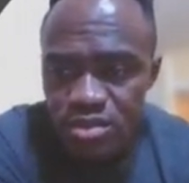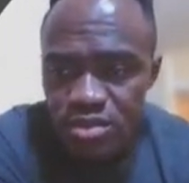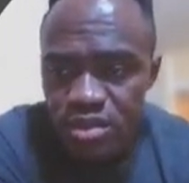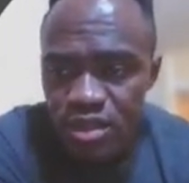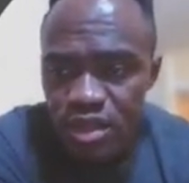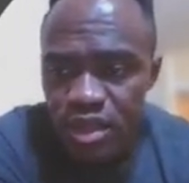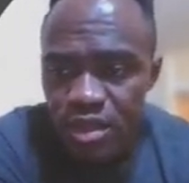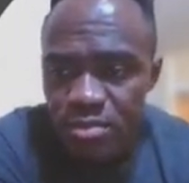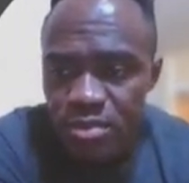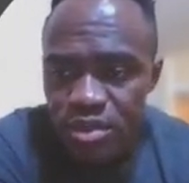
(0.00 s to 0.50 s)

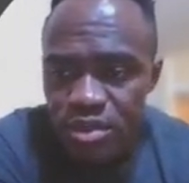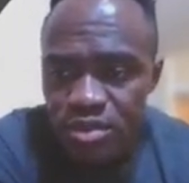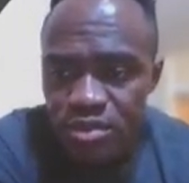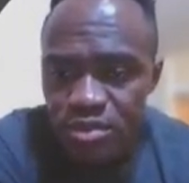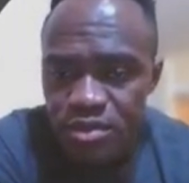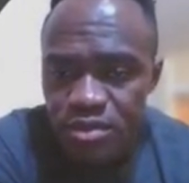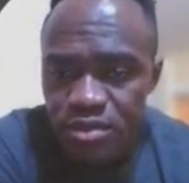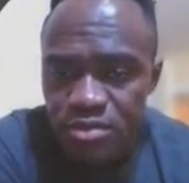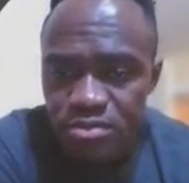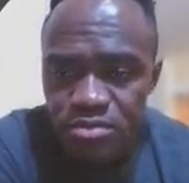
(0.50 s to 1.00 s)
Camping
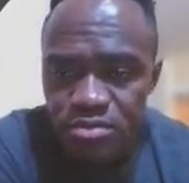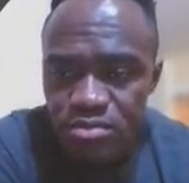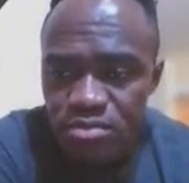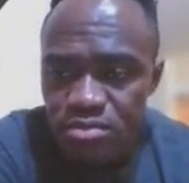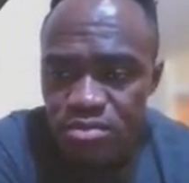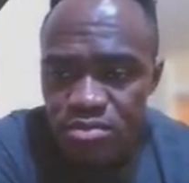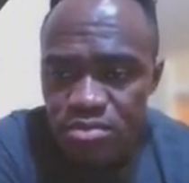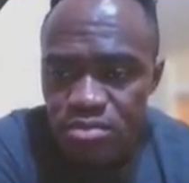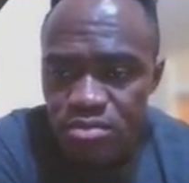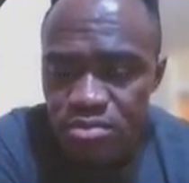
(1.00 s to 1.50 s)
term
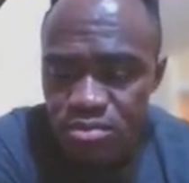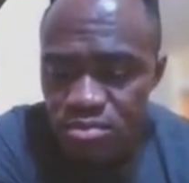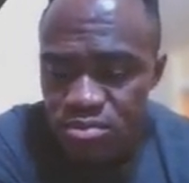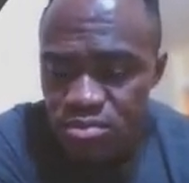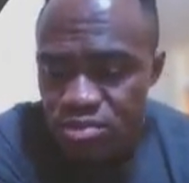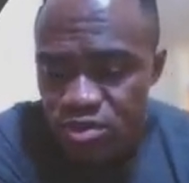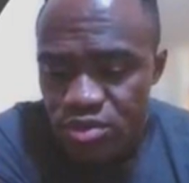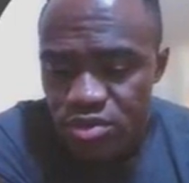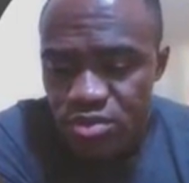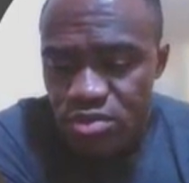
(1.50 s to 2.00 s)

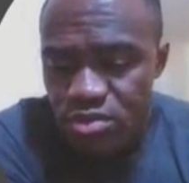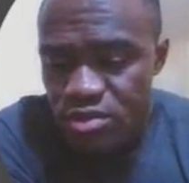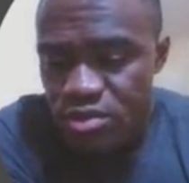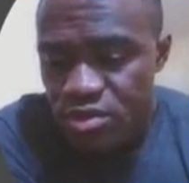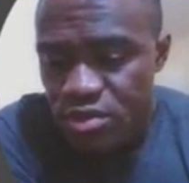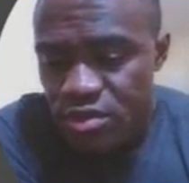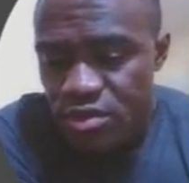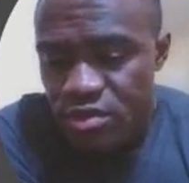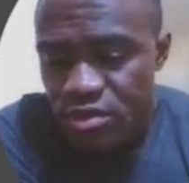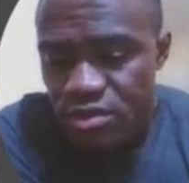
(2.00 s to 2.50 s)

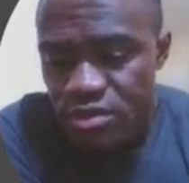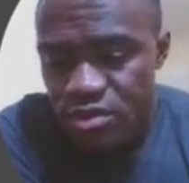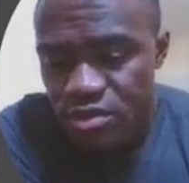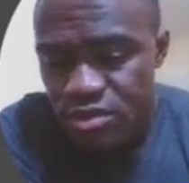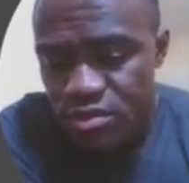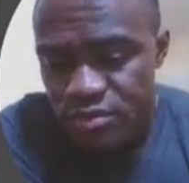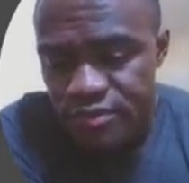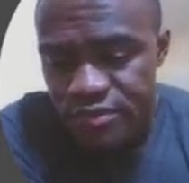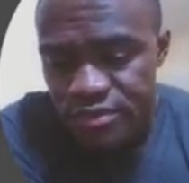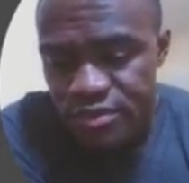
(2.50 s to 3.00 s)
search.